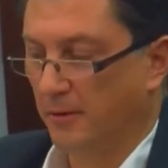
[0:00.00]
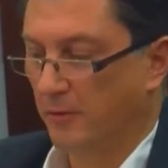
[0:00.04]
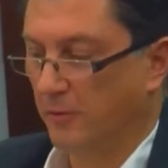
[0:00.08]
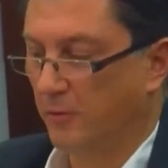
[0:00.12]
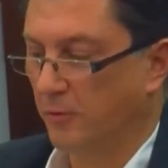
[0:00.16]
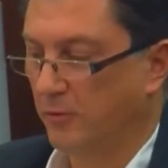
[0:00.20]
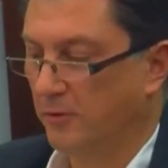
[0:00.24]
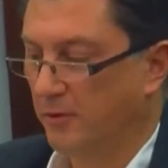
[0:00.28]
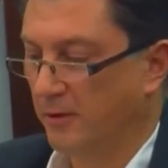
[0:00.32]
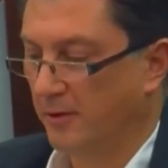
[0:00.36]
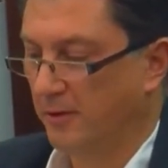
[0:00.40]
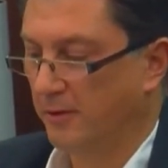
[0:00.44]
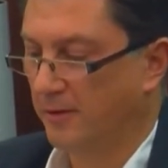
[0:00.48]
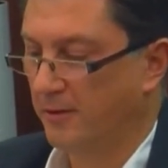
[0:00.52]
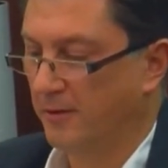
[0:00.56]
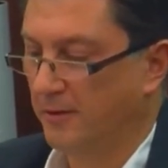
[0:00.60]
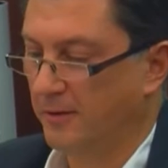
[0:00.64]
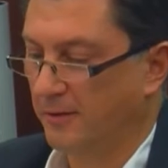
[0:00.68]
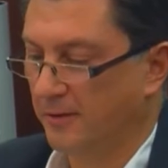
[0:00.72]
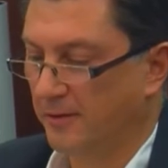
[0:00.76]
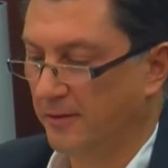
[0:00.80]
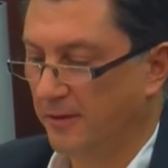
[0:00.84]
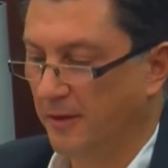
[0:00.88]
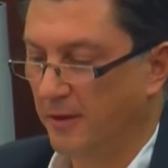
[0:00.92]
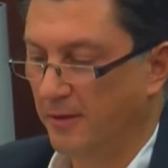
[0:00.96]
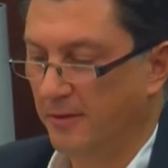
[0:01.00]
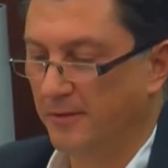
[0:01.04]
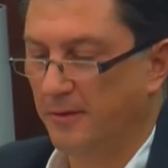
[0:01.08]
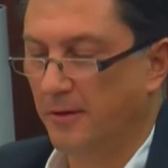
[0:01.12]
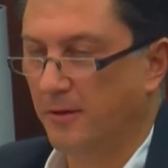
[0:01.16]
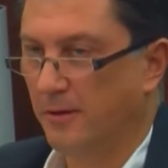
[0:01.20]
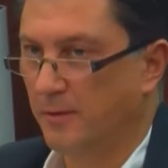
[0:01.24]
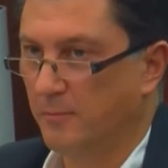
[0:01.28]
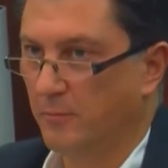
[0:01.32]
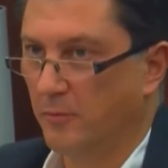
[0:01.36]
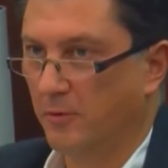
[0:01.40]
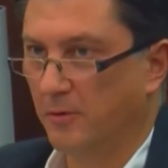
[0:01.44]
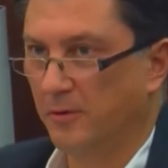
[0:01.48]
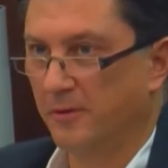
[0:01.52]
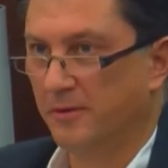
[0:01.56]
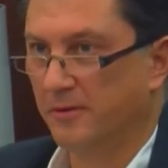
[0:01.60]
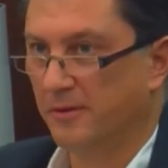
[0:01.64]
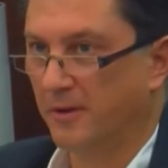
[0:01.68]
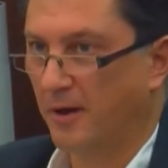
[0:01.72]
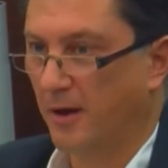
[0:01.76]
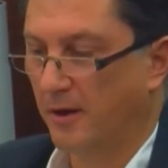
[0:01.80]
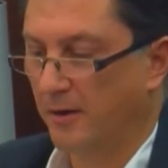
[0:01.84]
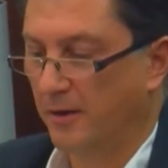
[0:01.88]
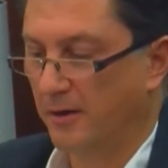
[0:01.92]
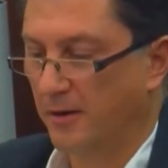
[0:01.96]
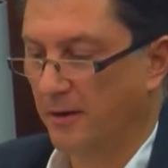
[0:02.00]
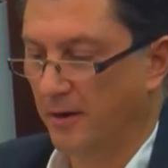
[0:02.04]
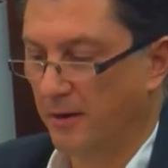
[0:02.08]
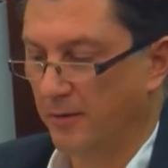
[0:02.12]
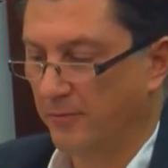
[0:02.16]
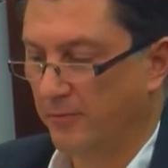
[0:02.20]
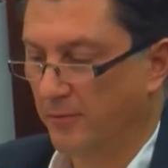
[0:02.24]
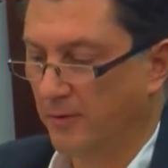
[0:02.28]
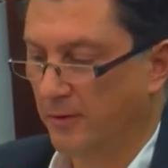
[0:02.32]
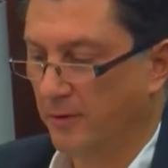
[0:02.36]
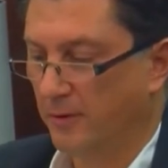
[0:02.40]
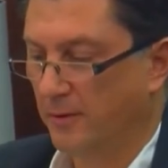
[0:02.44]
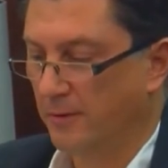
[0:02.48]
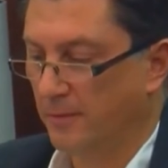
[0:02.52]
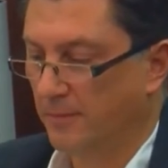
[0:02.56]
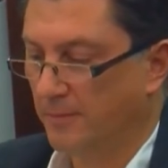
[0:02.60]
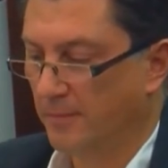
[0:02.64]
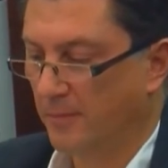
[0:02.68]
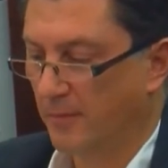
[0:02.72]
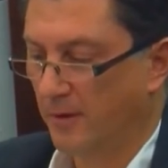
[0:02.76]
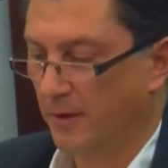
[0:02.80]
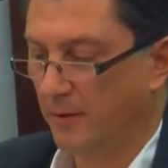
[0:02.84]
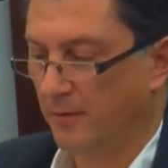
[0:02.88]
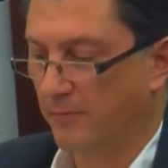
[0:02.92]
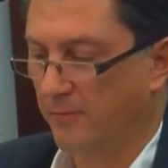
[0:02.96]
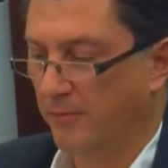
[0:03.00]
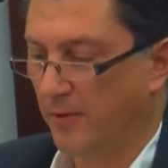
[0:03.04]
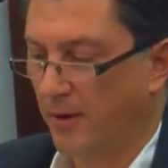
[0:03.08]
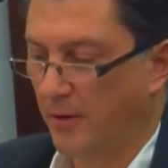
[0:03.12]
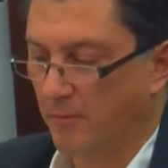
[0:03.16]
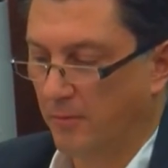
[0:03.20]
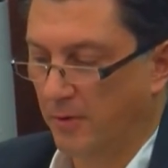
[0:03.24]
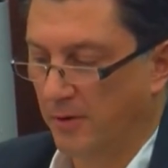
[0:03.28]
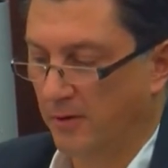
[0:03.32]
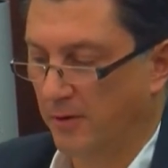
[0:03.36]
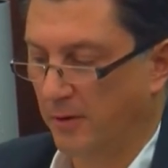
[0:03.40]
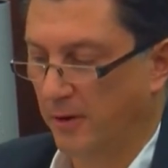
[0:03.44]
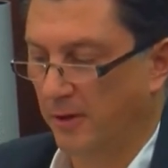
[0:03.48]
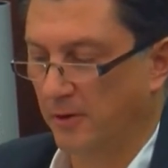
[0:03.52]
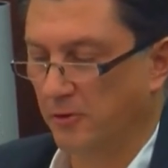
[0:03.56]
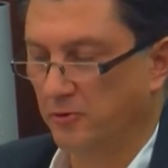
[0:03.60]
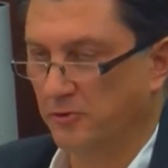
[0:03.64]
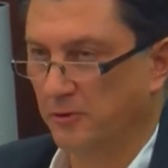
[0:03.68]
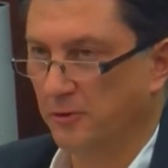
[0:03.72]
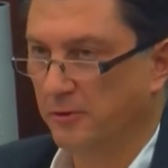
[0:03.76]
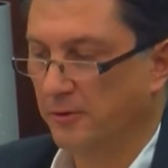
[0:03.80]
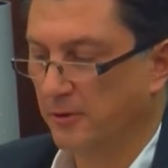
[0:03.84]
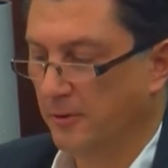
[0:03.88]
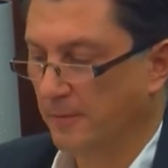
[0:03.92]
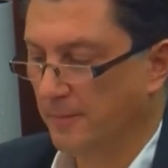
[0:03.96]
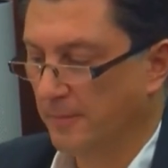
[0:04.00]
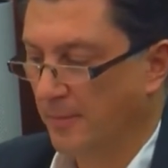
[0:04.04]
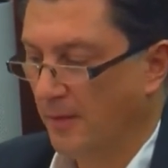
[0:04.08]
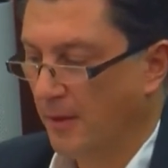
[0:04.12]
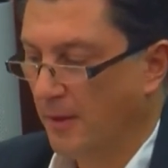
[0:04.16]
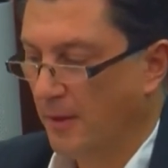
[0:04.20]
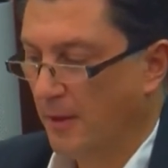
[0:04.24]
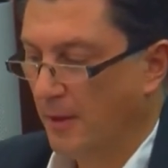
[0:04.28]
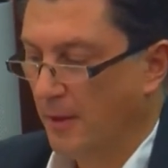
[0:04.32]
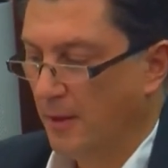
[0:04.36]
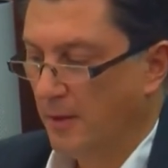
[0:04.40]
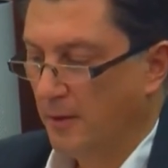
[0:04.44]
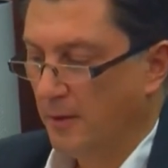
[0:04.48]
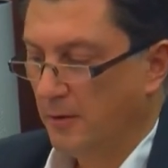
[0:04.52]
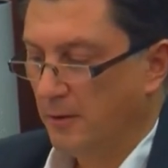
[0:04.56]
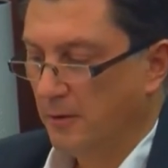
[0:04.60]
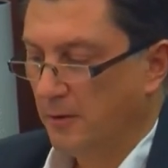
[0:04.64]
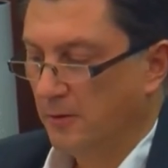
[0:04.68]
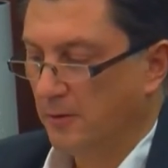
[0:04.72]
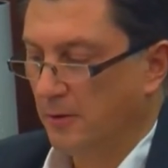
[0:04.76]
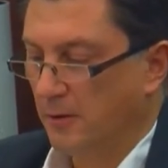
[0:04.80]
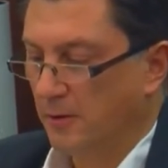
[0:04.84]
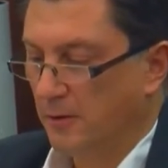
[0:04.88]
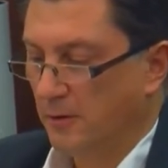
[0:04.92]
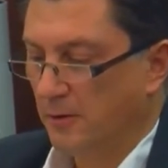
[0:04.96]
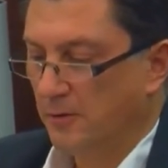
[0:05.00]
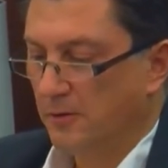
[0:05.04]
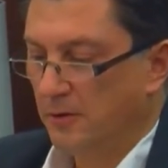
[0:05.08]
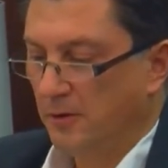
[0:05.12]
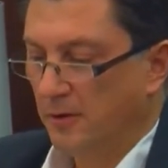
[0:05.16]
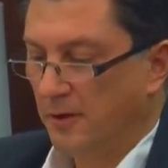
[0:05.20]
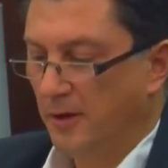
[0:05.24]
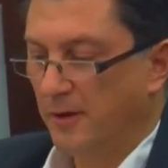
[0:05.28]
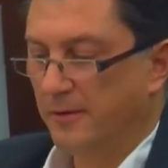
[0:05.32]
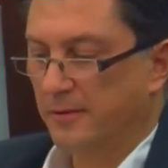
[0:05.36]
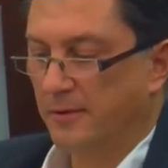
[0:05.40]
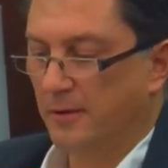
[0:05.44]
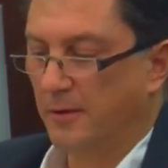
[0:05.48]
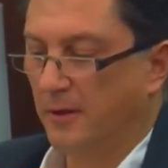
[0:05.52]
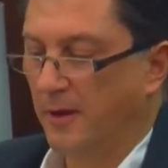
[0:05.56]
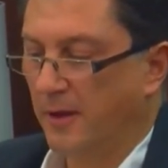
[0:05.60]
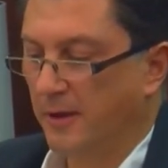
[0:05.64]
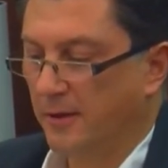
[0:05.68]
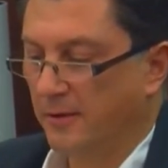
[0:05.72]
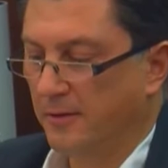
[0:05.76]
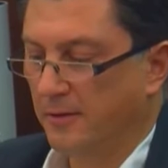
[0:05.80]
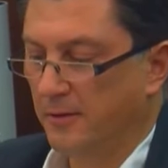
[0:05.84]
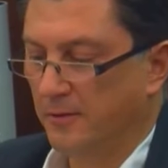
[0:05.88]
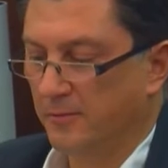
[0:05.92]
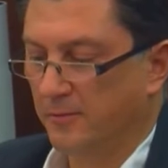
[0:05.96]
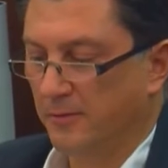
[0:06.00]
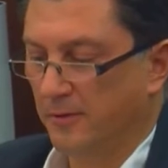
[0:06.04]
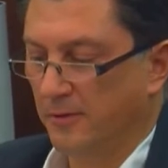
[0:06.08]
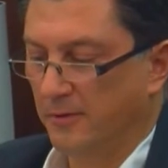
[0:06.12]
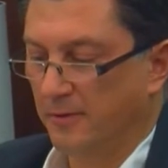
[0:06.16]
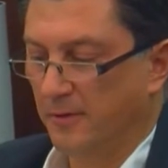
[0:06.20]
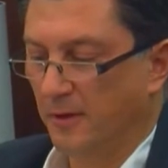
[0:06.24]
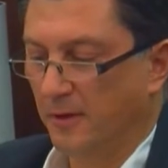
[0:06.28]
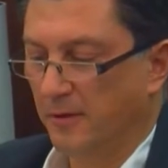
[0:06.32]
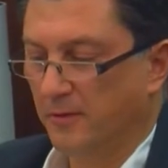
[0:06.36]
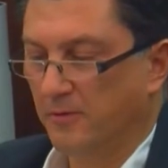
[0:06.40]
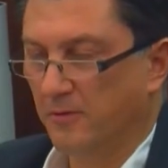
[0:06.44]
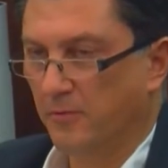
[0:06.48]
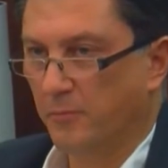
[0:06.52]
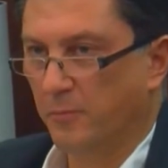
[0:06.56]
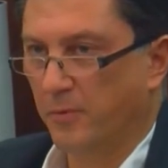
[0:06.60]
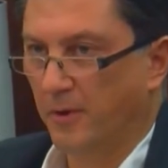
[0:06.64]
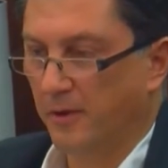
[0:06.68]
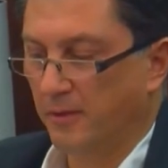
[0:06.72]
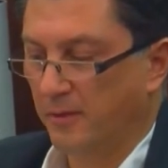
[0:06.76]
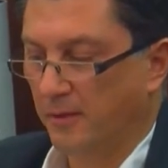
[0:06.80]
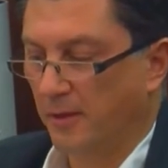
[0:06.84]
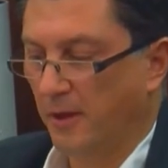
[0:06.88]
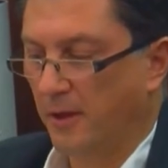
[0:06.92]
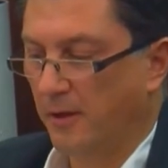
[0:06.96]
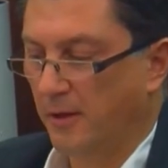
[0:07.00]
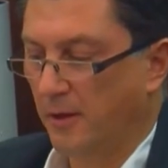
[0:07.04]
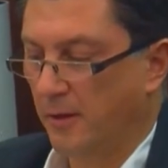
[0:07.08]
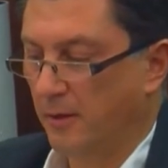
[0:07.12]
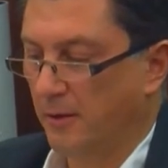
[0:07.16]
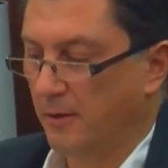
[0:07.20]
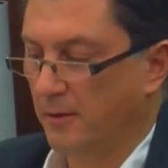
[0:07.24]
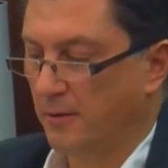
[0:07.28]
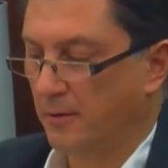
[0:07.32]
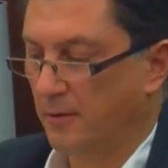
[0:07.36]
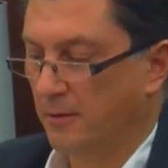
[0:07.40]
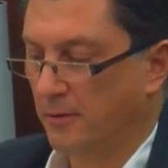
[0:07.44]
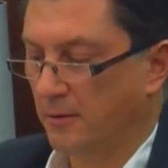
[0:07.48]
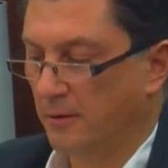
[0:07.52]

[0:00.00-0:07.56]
including tea ceremonies, calligraphy, and flower arranging. The country has a legacy of distinctive, breathtaking